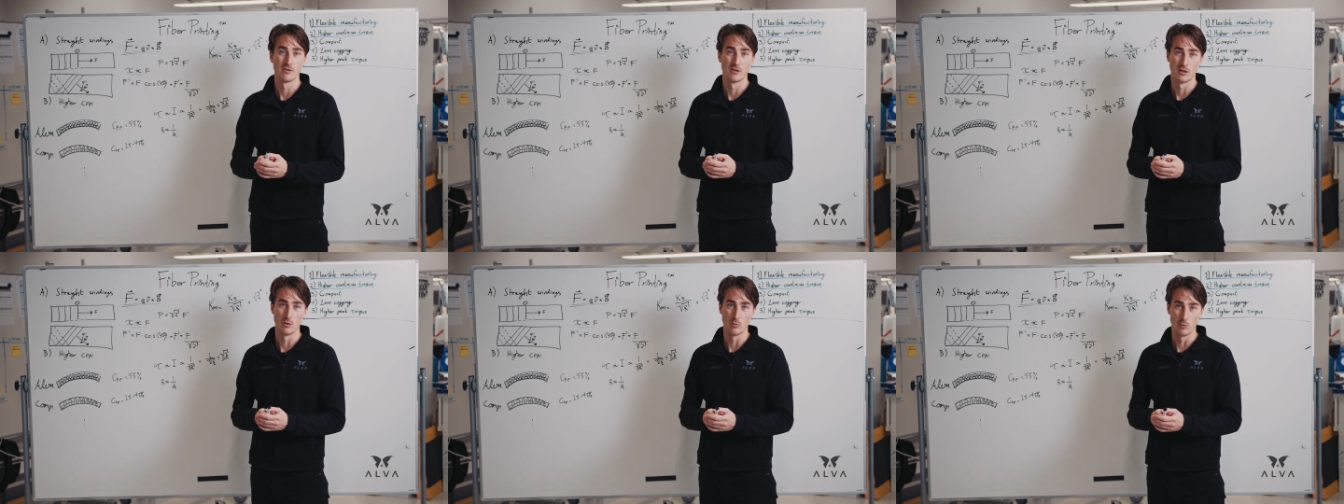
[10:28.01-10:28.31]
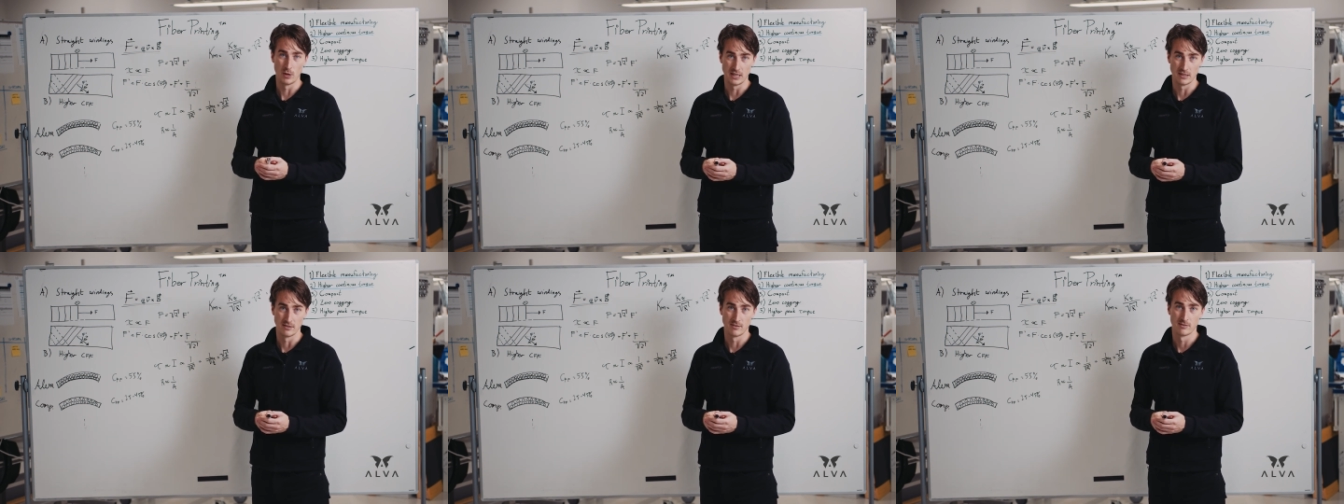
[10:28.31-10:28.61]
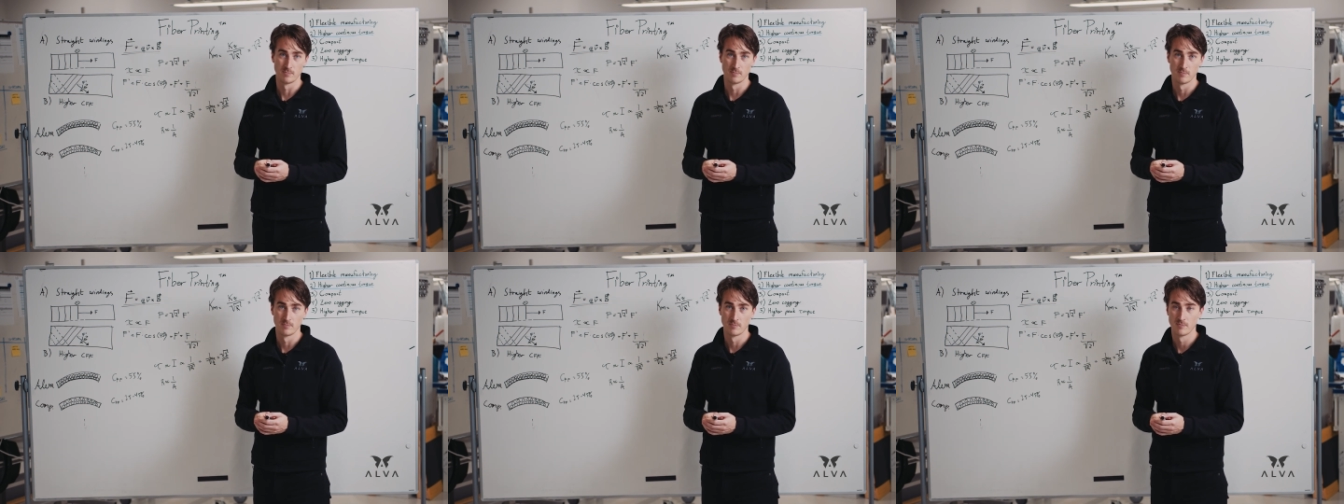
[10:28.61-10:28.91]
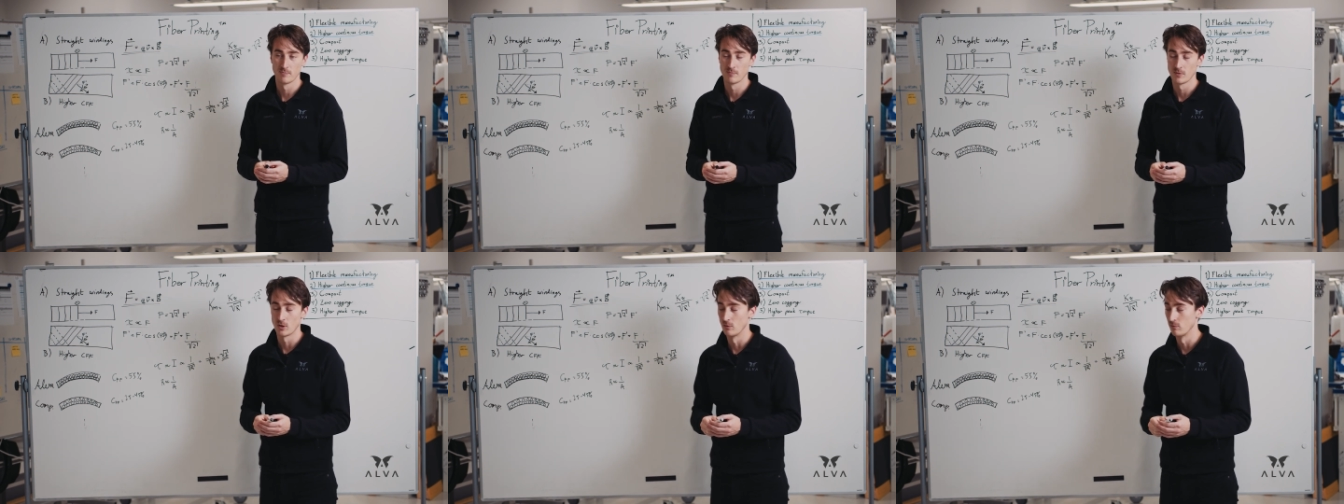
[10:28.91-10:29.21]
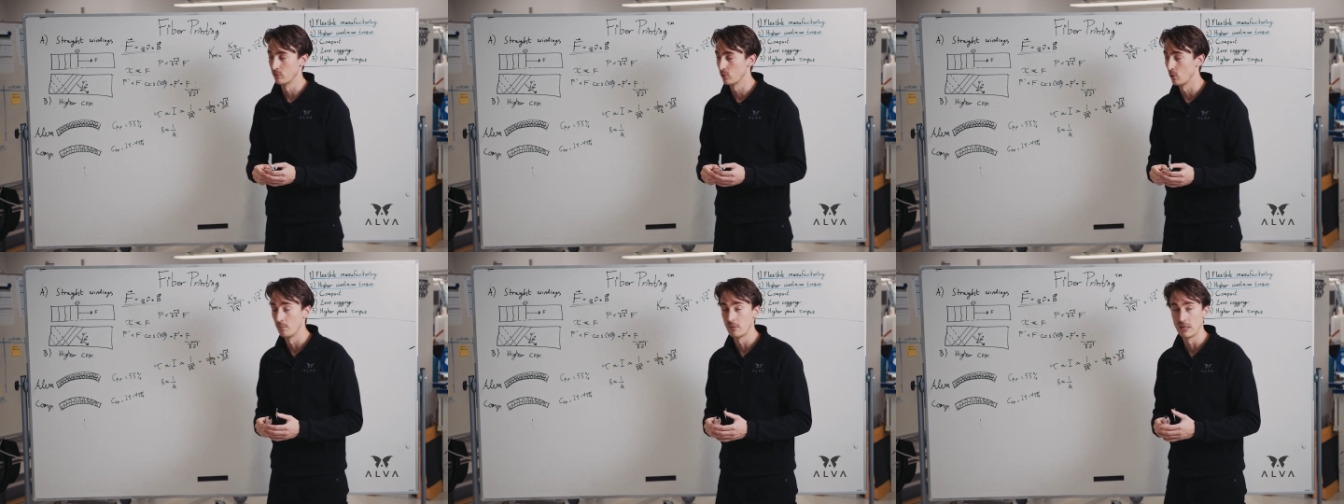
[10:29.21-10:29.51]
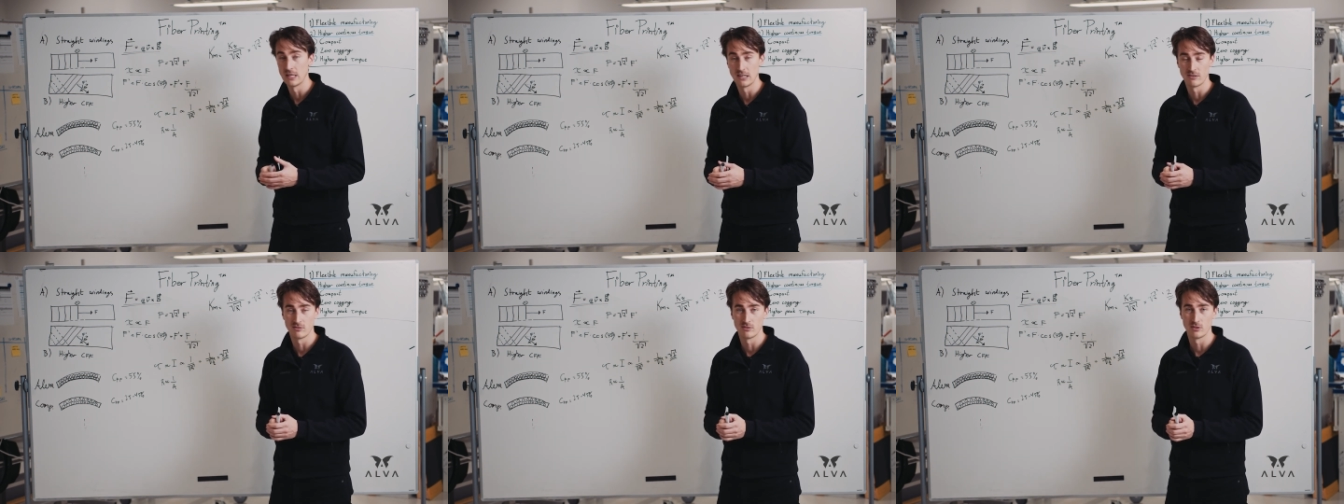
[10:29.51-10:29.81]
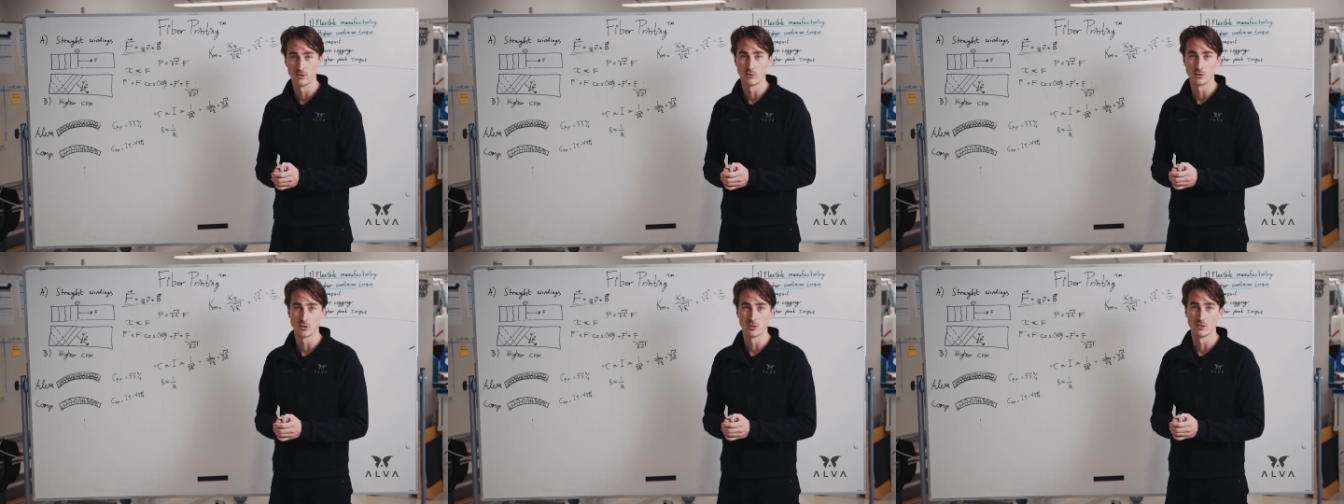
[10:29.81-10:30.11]
the weight of competing
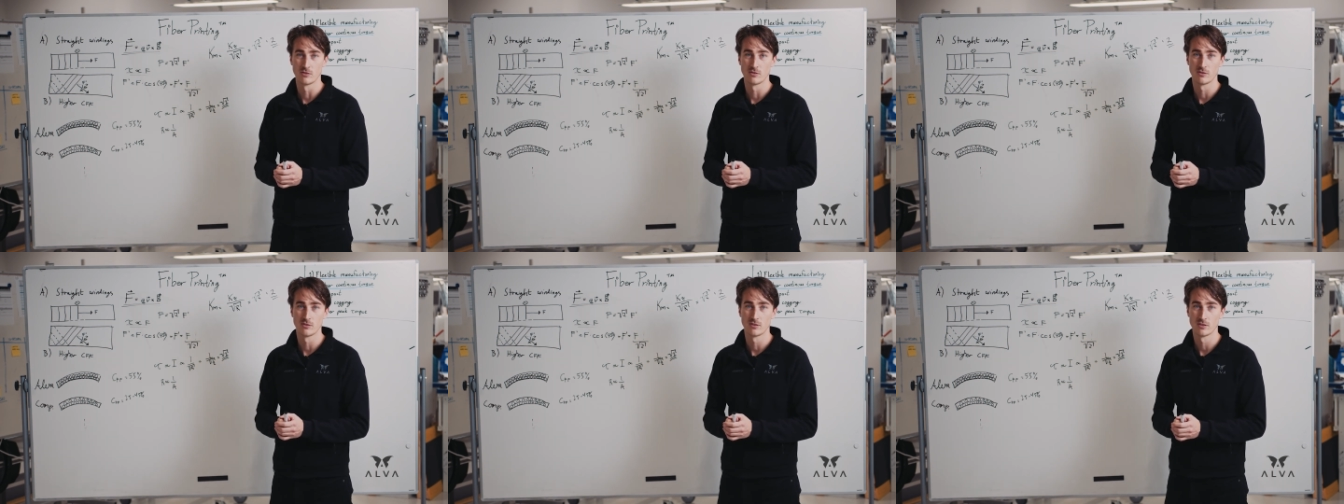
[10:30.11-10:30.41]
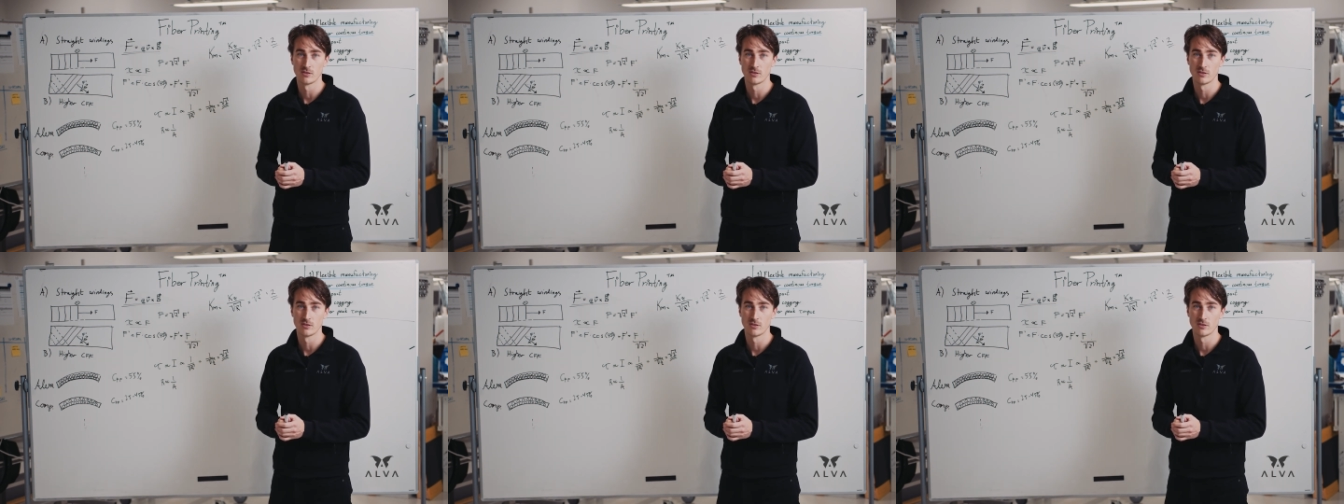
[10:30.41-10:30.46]
solutions.